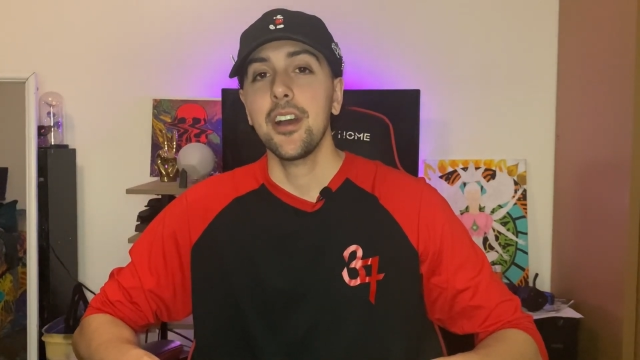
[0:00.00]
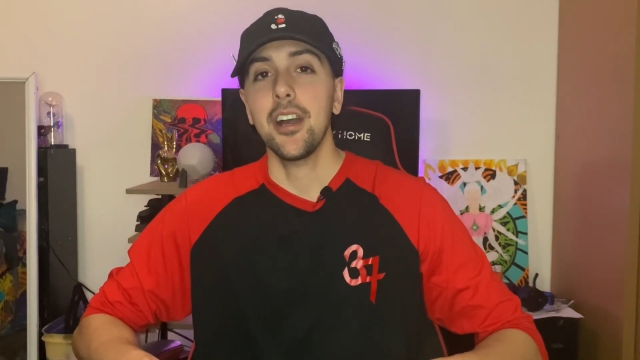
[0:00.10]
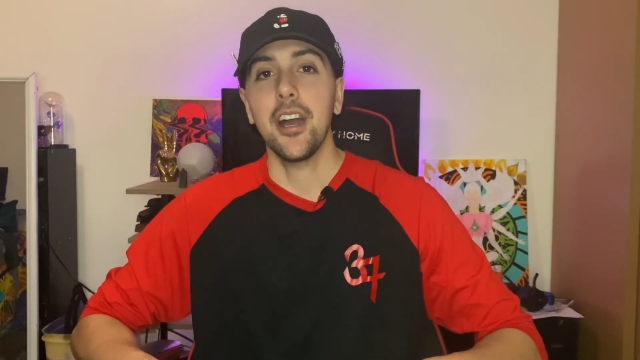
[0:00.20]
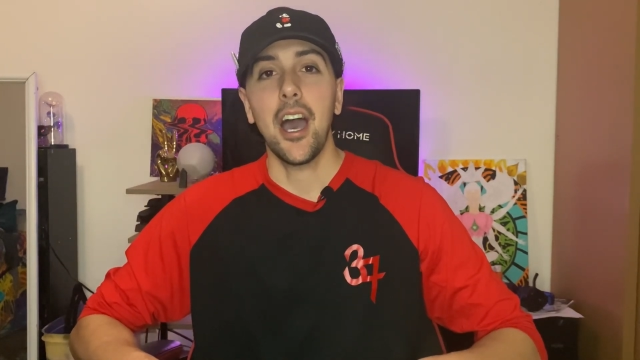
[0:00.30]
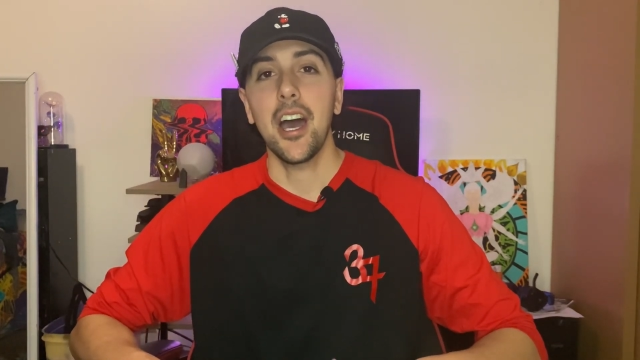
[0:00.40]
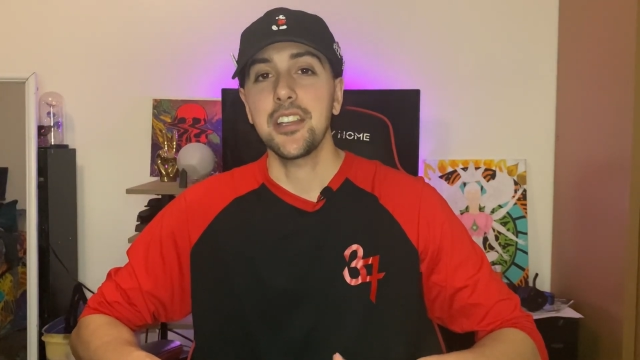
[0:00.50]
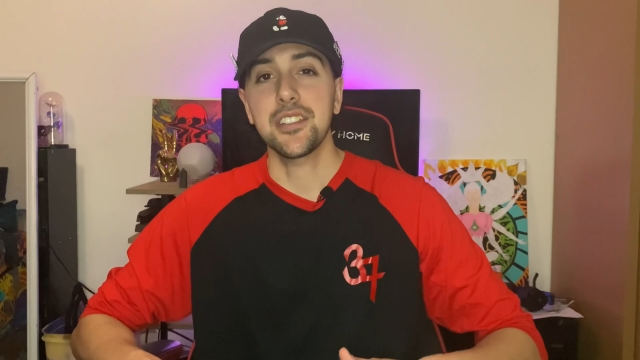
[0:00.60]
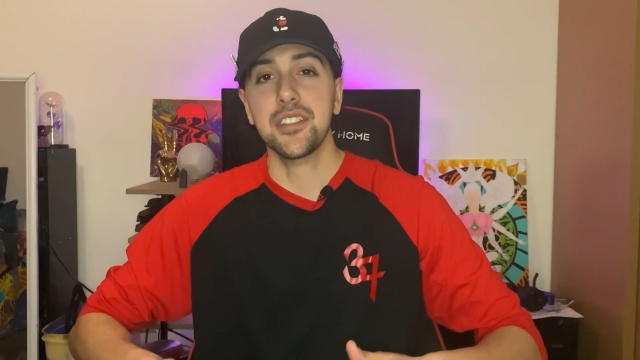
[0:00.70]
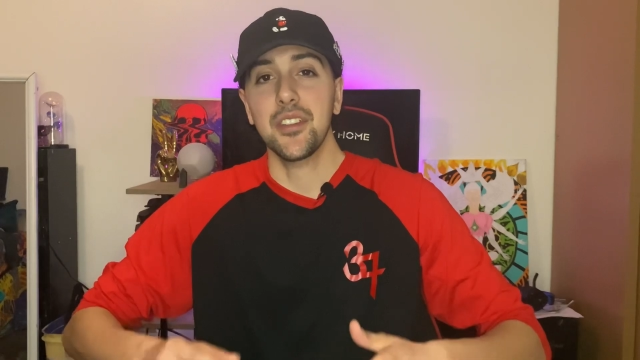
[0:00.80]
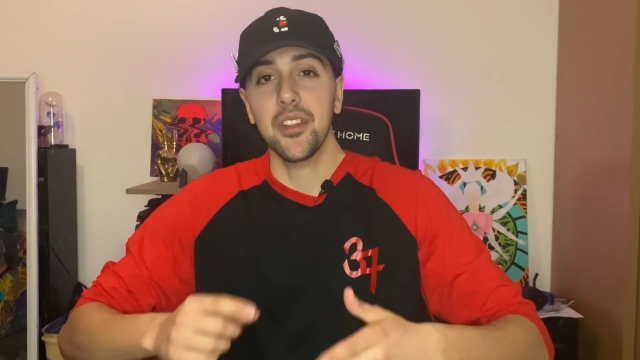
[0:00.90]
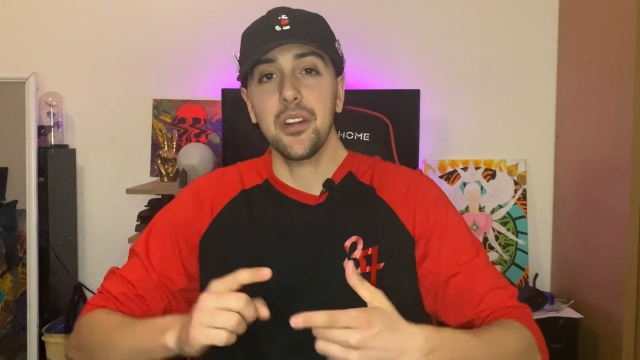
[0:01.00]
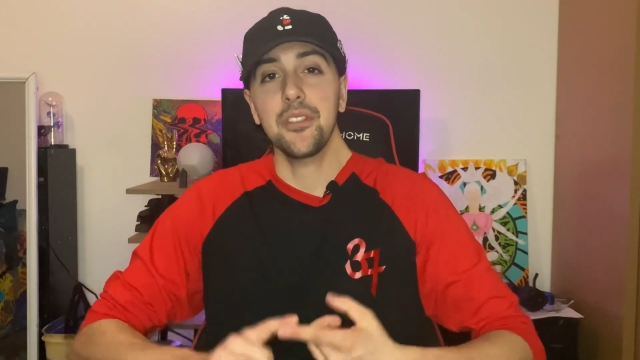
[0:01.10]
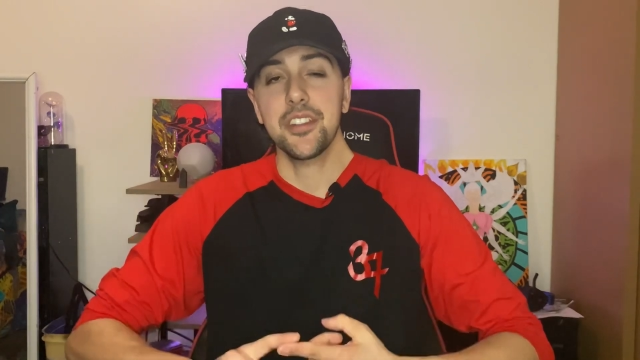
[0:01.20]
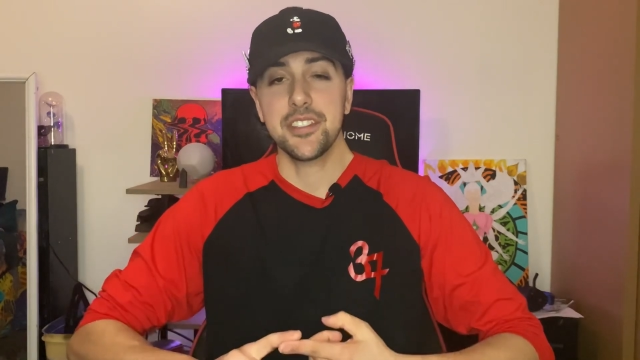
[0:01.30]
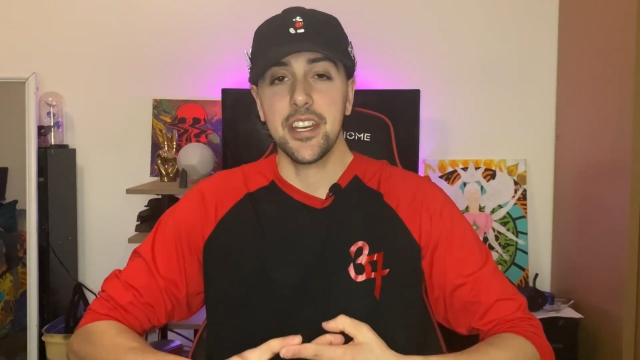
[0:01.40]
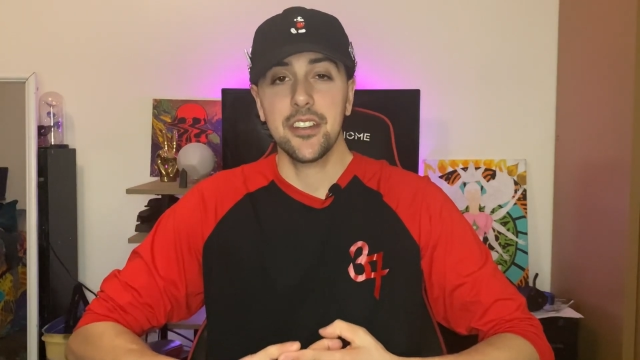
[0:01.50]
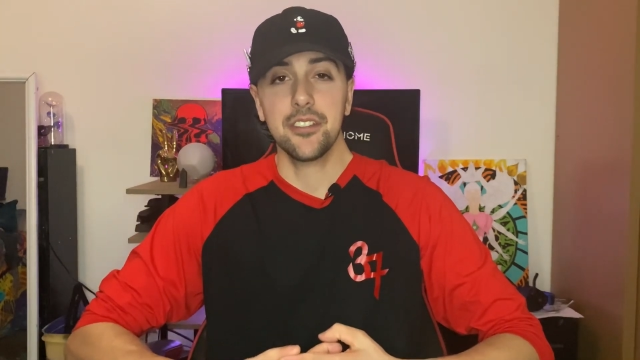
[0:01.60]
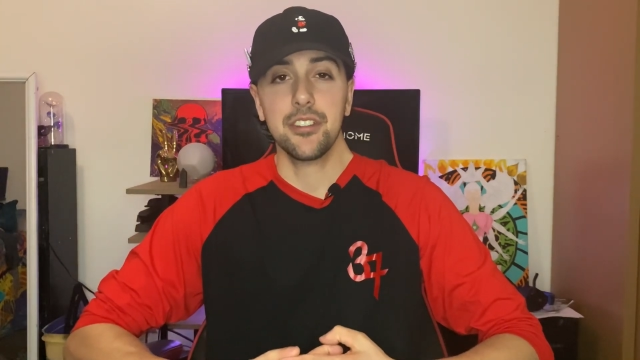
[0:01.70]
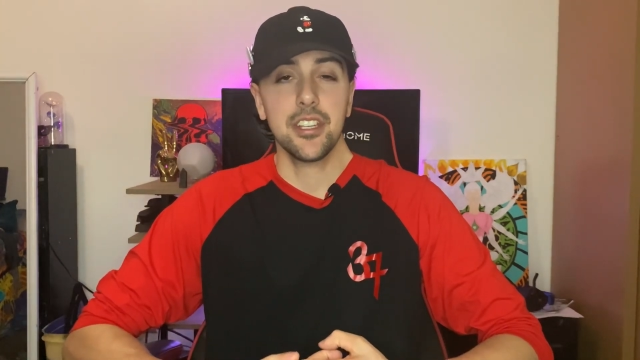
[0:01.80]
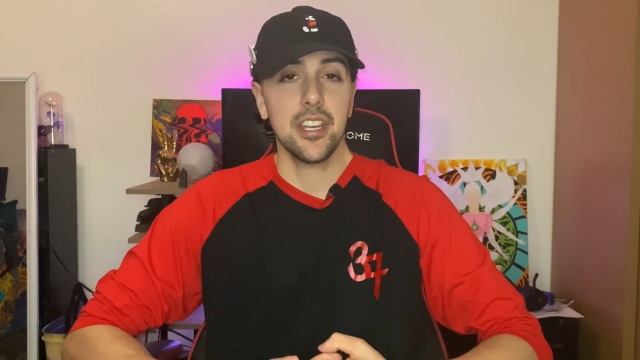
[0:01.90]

I just love the sound of it.